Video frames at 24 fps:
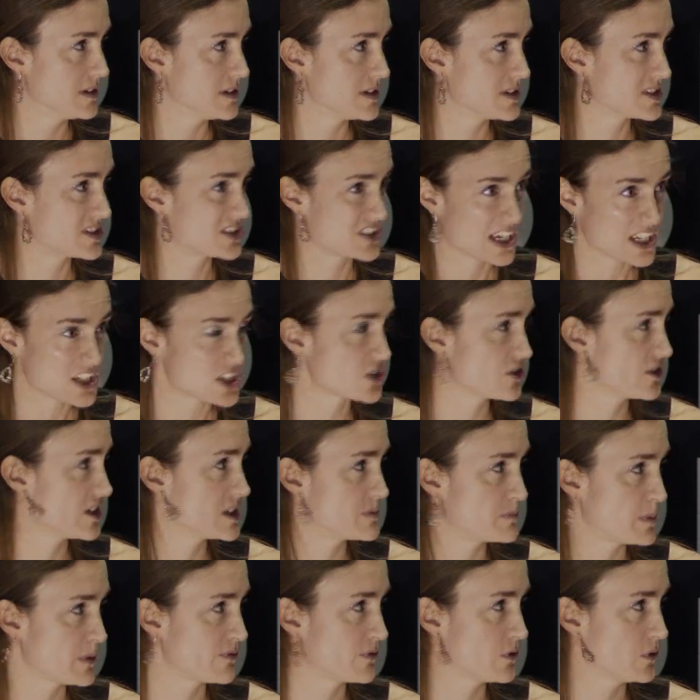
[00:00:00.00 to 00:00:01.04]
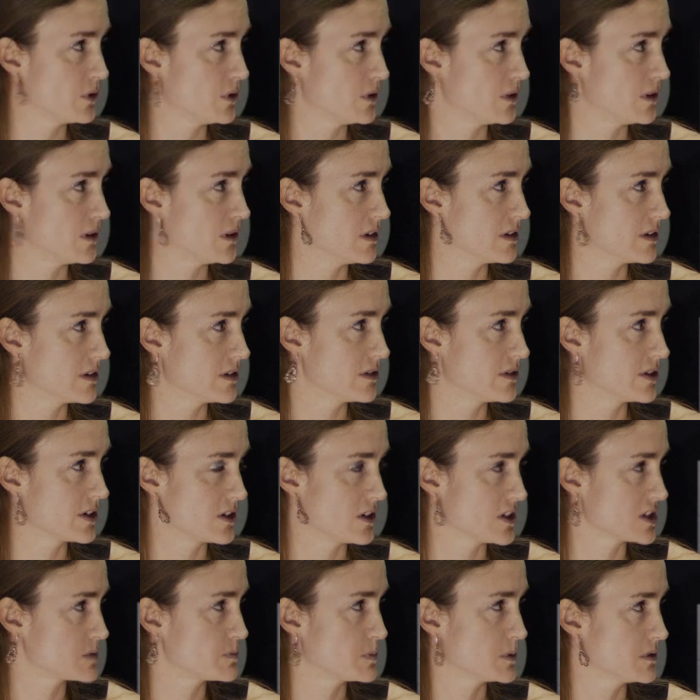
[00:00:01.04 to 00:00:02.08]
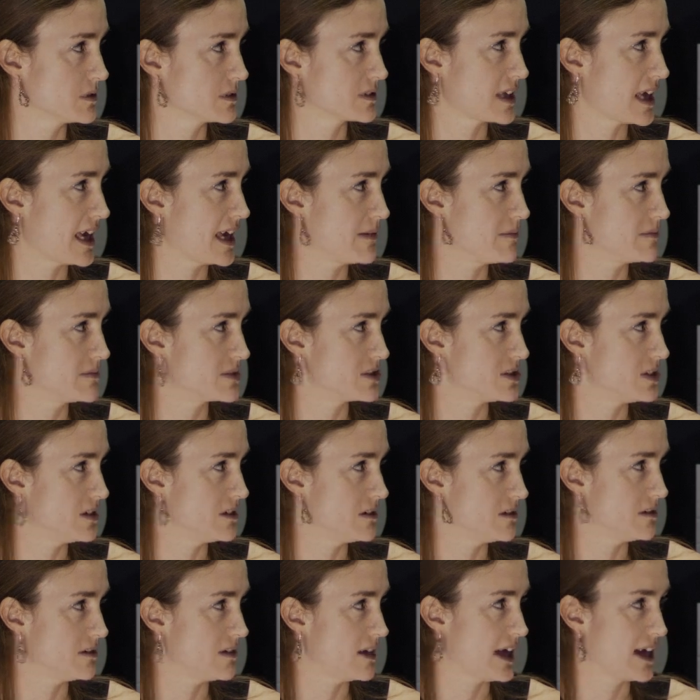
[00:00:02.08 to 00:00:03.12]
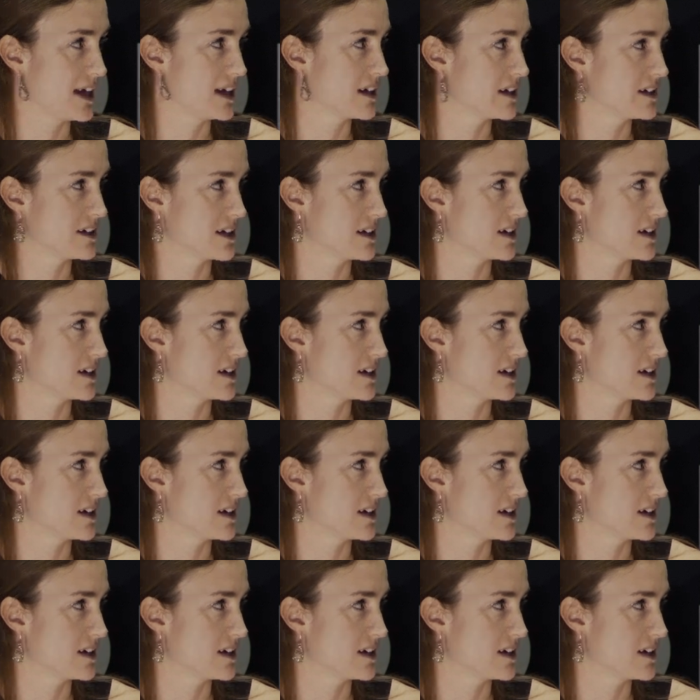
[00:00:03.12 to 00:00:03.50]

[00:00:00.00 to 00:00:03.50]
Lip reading: centuries before the gospel came to England,